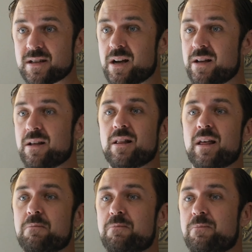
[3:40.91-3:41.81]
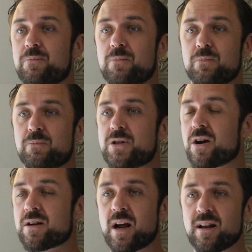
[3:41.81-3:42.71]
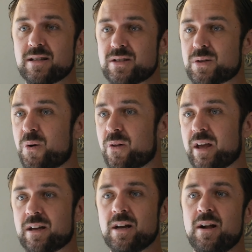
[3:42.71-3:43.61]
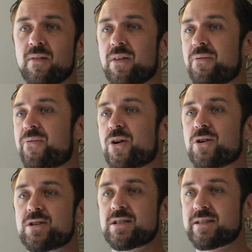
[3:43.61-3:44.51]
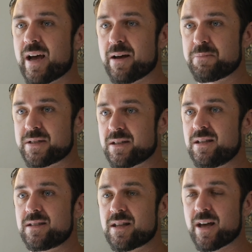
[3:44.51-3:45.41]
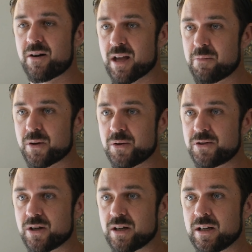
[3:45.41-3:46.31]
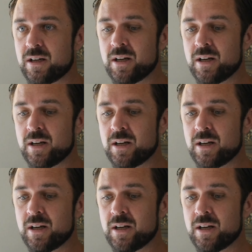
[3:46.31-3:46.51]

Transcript: I like dark night of the soul, like the first steps into the alchemical journey.